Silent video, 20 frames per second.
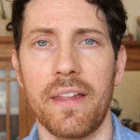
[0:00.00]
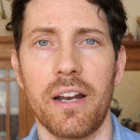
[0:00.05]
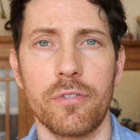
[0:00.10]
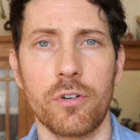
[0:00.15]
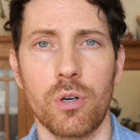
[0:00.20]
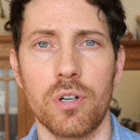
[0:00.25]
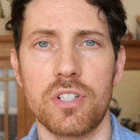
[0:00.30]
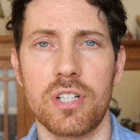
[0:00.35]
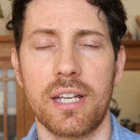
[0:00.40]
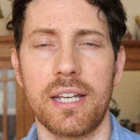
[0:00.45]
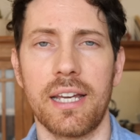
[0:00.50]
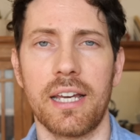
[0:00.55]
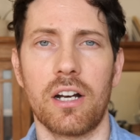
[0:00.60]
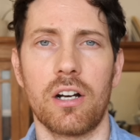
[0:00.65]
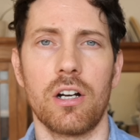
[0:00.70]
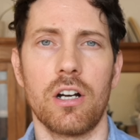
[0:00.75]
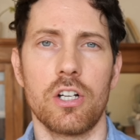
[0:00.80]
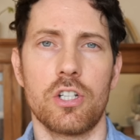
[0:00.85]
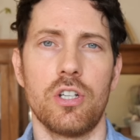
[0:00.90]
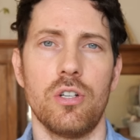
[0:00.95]
then of course it can't
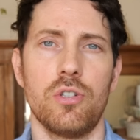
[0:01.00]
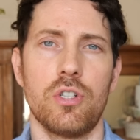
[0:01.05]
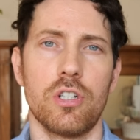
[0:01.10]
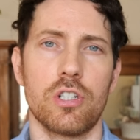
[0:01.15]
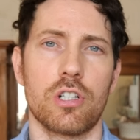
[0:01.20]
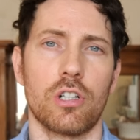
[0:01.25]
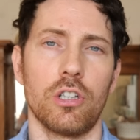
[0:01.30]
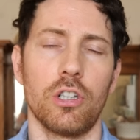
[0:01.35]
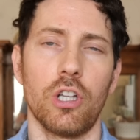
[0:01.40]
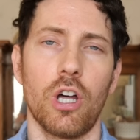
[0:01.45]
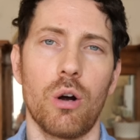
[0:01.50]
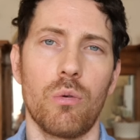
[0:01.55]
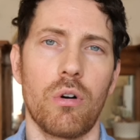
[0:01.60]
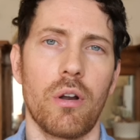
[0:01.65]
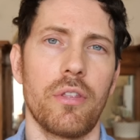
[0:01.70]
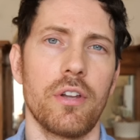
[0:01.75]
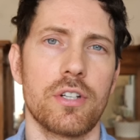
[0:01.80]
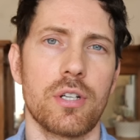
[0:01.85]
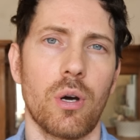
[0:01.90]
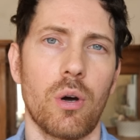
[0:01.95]
hurt to just lower
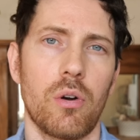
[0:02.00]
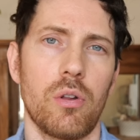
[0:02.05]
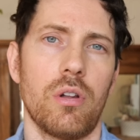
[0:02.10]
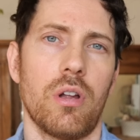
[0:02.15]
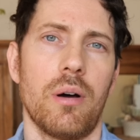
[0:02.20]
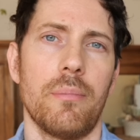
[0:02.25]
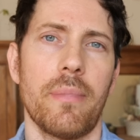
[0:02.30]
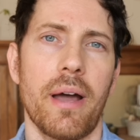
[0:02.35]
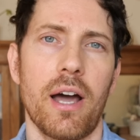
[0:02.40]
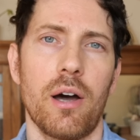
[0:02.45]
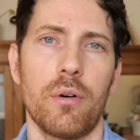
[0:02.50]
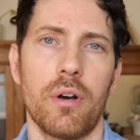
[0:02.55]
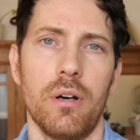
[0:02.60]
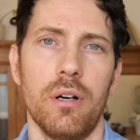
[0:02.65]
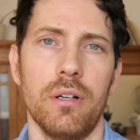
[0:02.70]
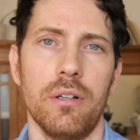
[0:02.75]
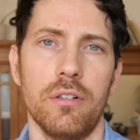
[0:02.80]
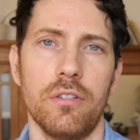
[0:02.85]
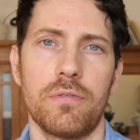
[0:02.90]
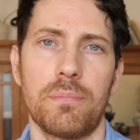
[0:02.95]
the total amount
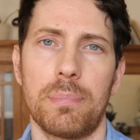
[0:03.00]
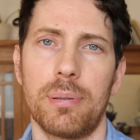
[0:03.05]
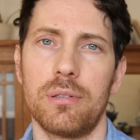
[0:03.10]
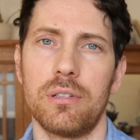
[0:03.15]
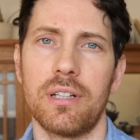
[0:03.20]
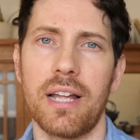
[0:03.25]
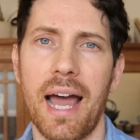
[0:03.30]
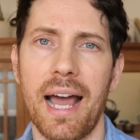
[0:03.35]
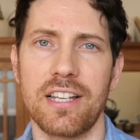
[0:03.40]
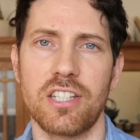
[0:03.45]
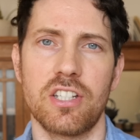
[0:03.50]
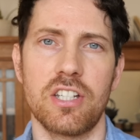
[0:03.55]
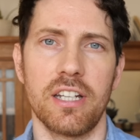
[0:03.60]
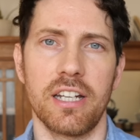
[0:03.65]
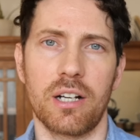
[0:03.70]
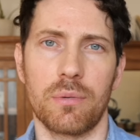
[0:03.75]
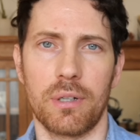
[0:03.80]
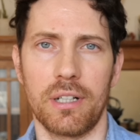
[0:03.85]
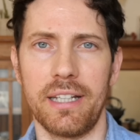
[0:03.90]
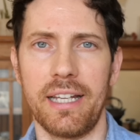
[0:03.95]
of
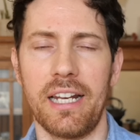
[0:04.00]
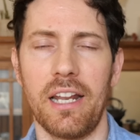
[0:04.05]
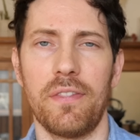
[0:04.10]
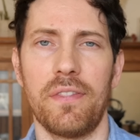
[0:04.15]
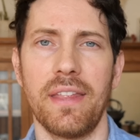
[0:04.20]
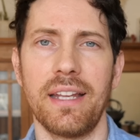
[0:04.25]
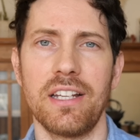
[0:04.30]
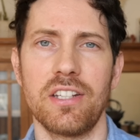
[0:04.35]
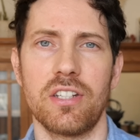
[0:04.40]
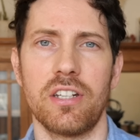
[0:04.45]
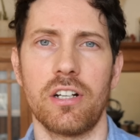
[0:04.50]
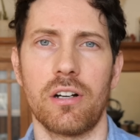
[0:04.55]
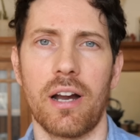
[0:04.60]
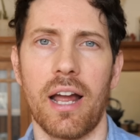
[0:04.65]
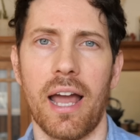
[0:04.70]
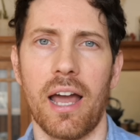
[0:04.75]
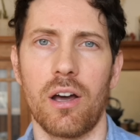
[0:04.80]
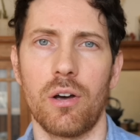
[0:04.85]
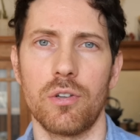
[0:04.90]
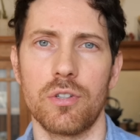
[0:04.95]
plastic related things in your
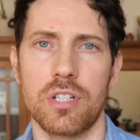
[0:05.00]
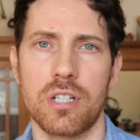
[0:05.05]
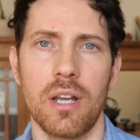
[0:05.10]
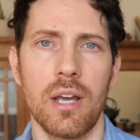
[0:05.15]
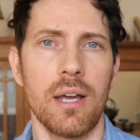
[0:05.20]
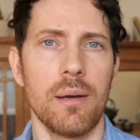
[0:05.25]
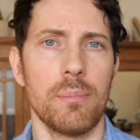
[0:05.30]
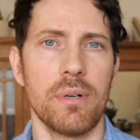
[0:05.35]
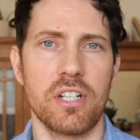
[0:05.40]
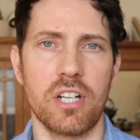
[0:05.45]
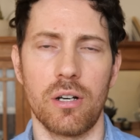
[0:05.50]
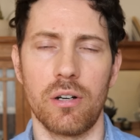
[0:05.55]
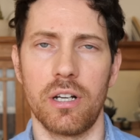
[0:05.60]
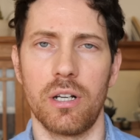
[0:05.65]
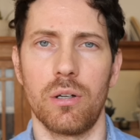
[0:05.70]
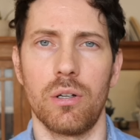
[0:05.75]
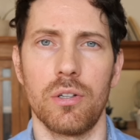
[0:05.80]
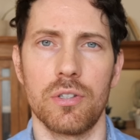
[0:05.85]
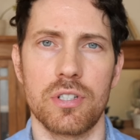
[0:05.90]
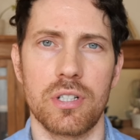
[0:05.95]
house,
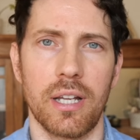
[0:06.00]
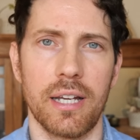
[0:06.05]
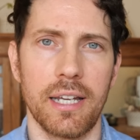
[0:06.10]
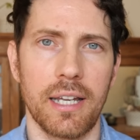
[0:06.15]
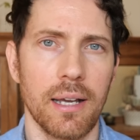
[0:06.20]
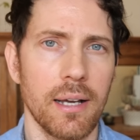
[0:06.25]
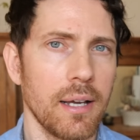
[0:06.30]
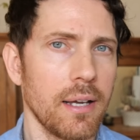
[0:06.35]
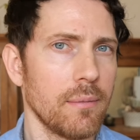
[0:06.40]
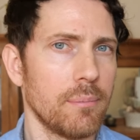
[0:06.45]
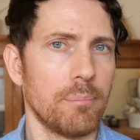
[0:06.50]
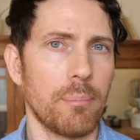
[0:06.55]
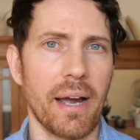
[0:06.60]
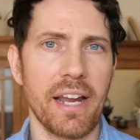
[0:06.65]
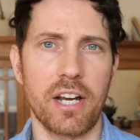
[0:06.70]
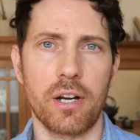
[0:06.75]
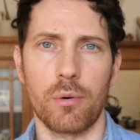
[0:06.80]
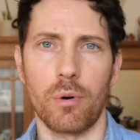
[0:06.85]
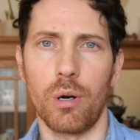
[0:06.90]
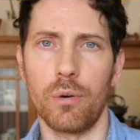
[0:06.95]
materials like
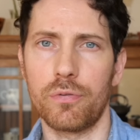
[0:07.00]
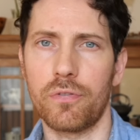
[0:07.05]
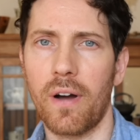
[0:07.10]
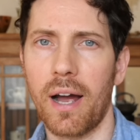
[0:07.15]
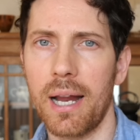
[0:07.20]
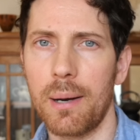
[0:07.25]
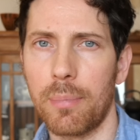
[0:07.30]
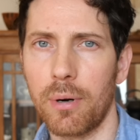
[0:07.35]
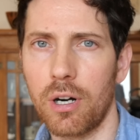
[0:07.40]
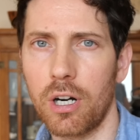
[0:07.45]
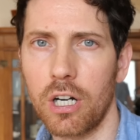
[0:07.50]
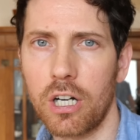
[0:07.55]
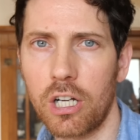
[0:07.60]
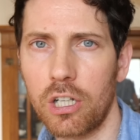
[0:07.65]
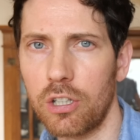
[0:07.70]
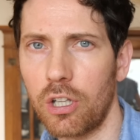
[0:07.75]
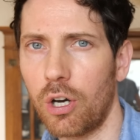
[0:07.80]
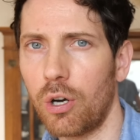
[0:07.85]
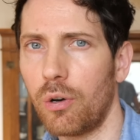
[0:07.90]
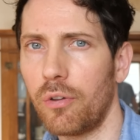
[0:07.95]
microfiber
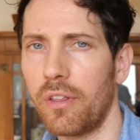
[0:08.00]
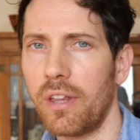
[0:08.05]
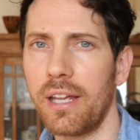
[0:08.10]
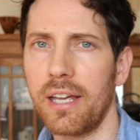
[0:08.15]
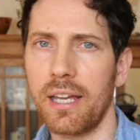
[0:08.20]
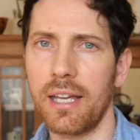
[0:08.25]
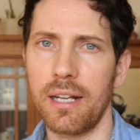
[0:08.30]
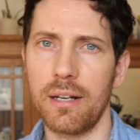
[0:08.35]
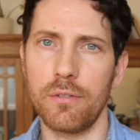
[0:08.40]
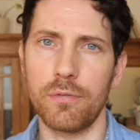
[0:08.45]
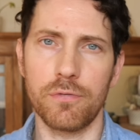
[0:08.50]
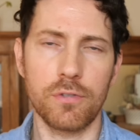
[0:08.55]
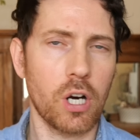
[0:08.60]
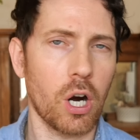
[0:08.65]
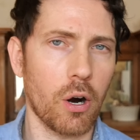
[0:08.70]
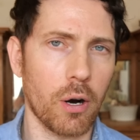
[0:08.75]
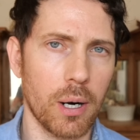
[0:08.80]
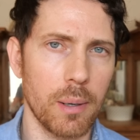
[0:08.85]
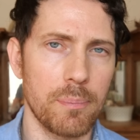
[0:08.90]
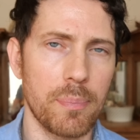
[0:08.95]
clothing and
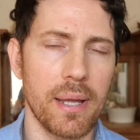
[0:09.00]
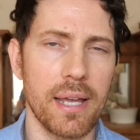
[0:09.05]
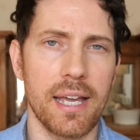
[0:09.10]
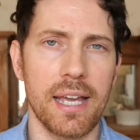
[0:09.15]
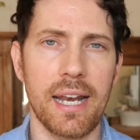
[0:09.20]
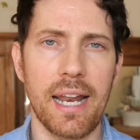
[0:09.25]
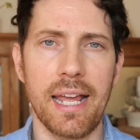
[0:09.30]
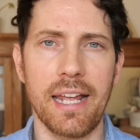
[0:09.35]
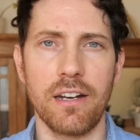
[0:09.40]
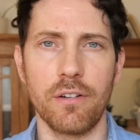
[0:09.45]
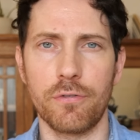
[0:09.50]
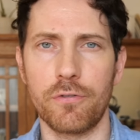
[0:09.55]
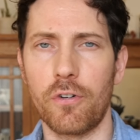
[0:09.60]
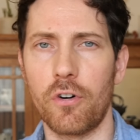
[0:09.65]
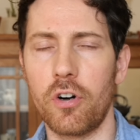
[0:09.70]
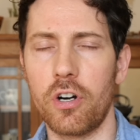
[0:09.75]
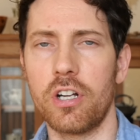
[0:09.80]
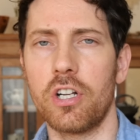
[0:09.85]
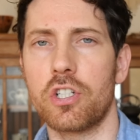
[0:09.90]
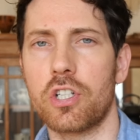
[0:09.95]
carpet and
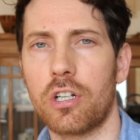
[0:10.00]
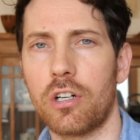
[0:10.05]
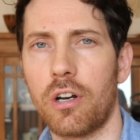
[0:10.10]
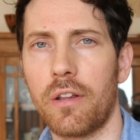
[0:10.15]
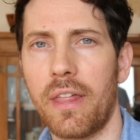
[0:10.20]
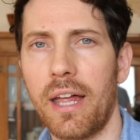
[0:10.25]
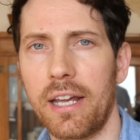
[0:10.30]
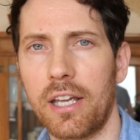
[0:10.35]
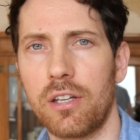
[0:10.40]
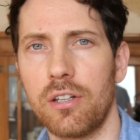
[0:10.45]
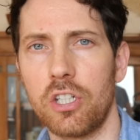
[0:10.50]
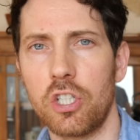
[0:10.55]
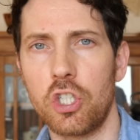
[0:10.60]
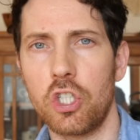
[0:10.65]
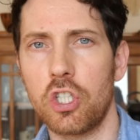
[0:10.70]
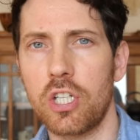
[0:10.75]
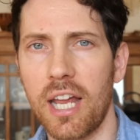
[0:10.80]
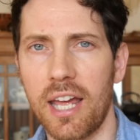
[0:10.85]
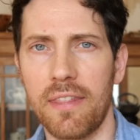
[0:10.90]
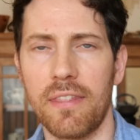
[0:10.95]
furniture that could
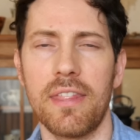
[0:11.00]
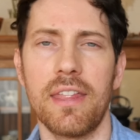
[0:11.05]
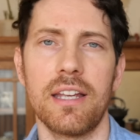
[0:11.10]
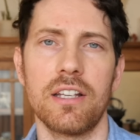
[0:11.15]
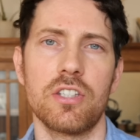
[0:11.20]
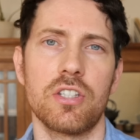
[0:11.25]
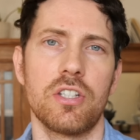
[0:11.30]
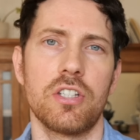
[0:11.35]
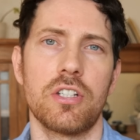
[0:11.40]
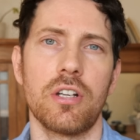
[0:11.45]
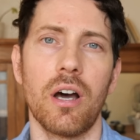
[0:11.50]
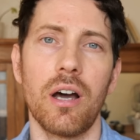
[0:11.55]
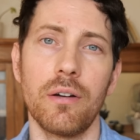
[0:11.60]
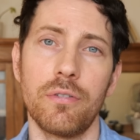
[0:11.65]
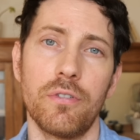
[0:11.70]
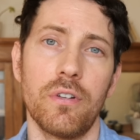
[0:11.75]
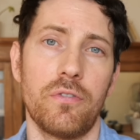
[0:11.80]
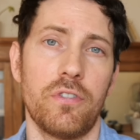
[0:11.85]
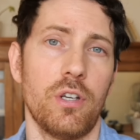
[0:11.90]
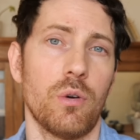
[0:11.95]
shed this
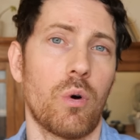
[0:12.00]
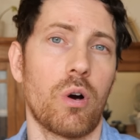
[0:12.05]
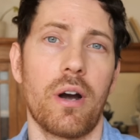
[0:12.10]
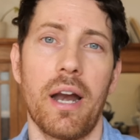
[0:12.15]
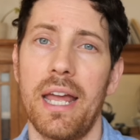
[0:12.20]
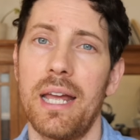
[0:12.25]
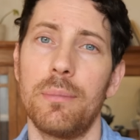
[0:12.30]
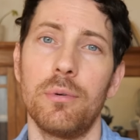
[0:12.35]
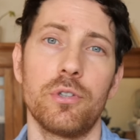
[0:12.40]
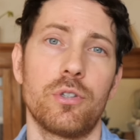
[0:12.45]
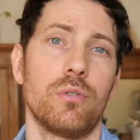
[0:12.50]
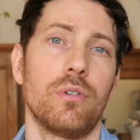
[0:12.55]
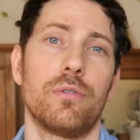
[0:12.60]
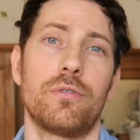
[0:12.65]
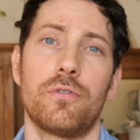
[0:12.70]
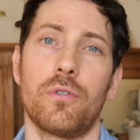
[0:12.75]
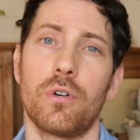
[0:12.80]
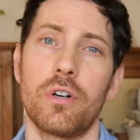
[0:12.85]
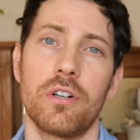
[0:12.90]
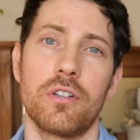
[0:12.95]
stuff if you are able to
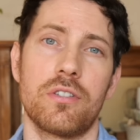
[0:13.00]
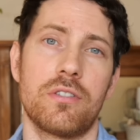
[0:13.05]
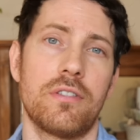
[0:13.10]
afford